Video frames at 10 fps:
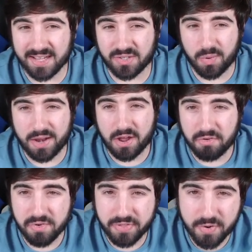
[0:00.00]
So at
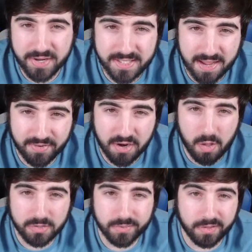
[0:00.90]

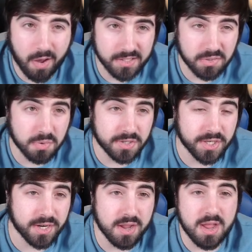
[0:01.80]
$137 for Lost
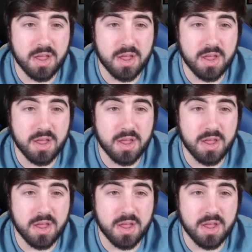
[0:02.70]
Origin,